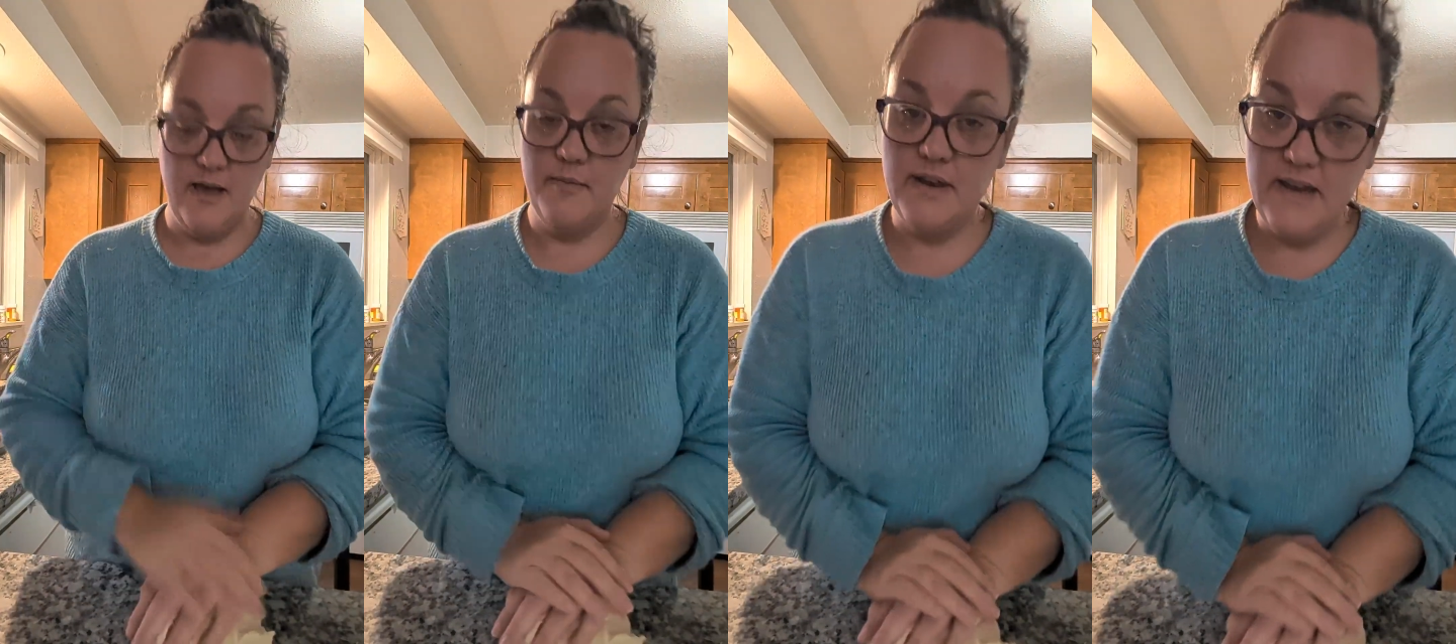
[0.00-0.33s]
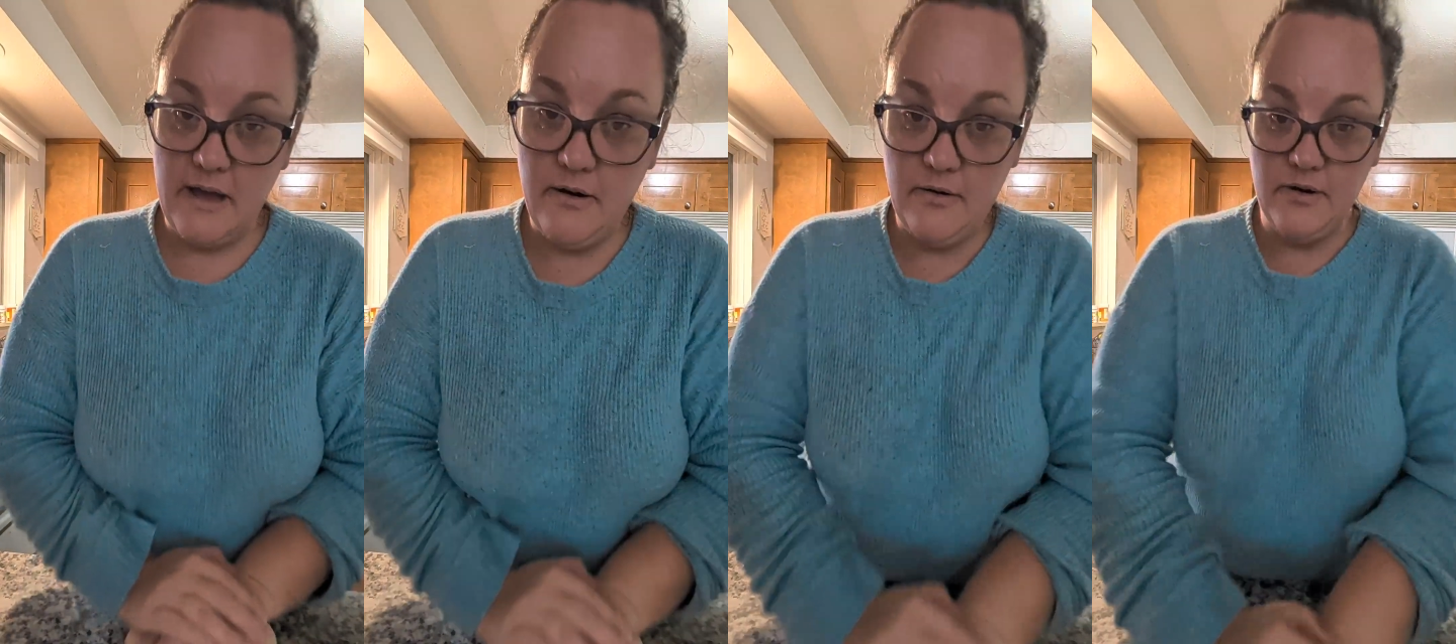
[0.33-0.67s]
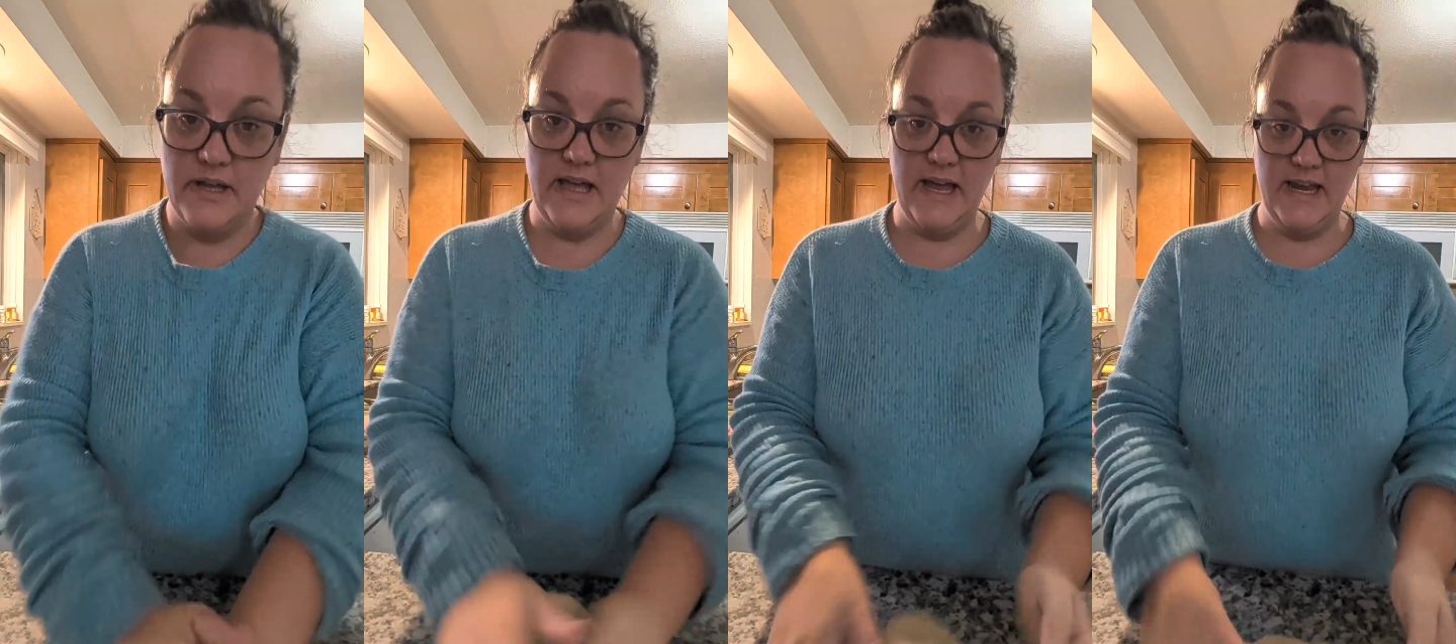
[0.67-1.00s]
I'm gonna now
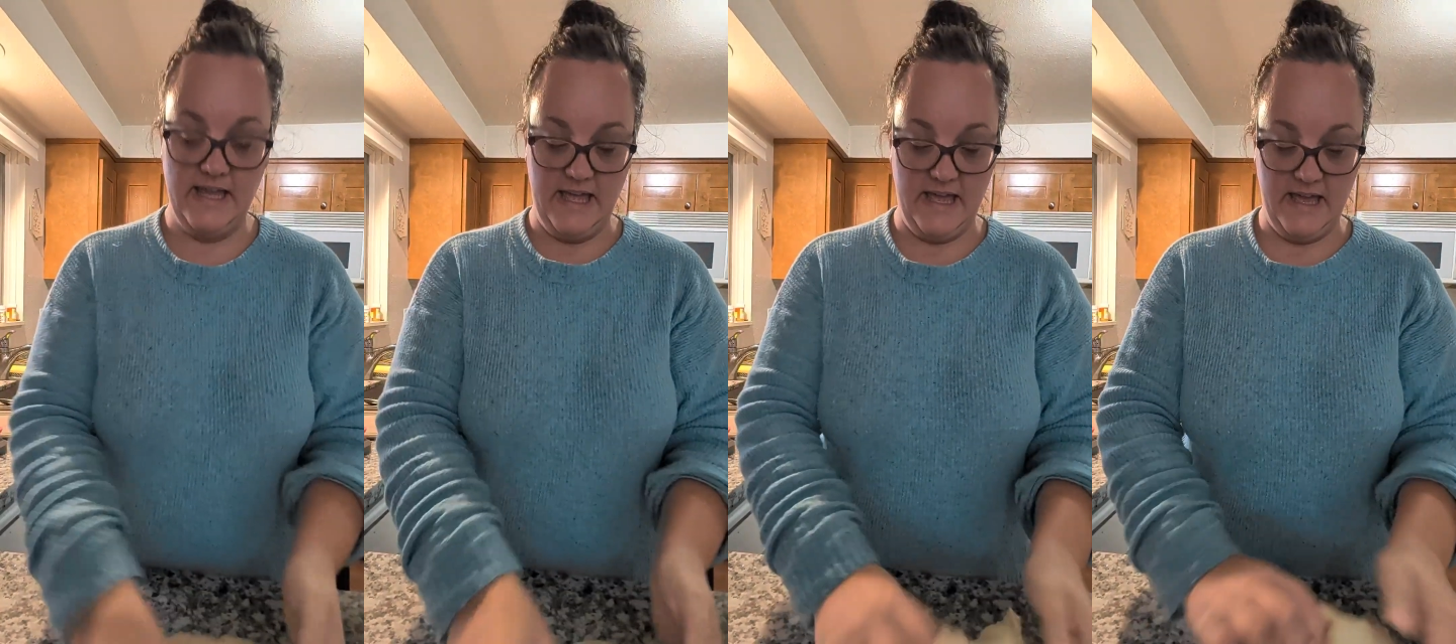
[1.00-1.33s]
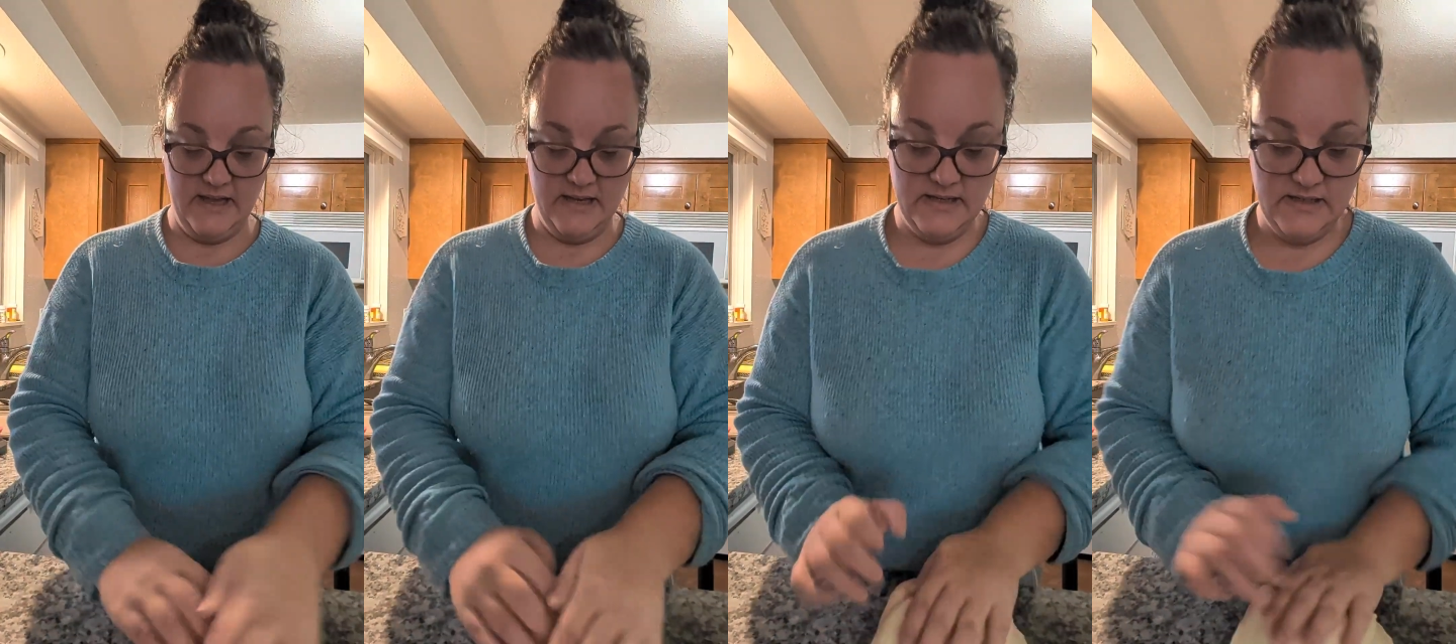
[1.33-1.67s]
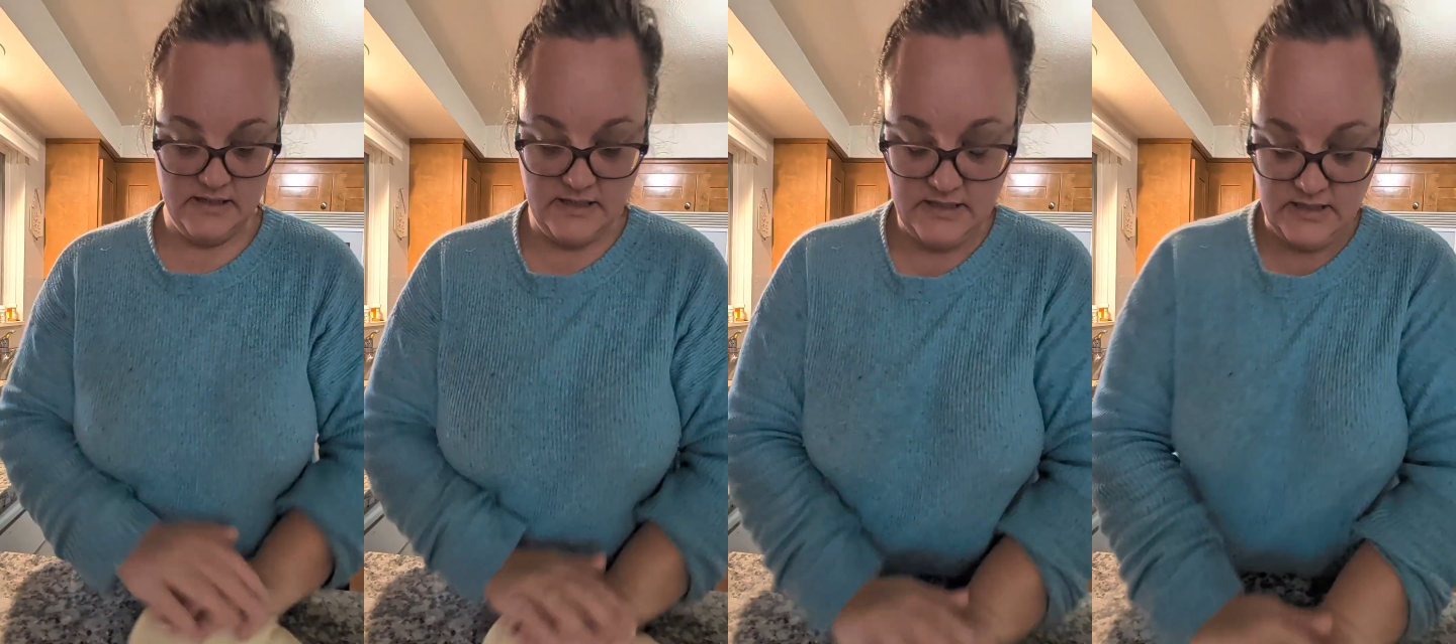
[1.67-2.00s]
kind of
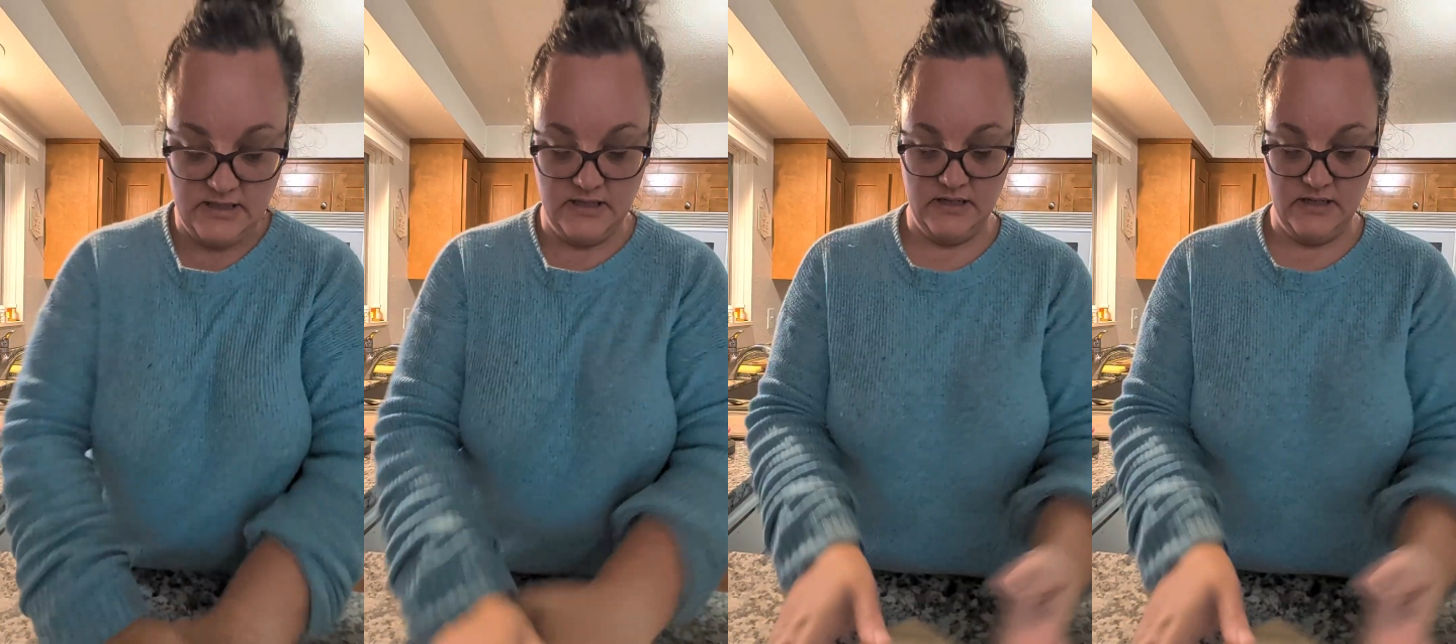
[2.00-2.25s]
hand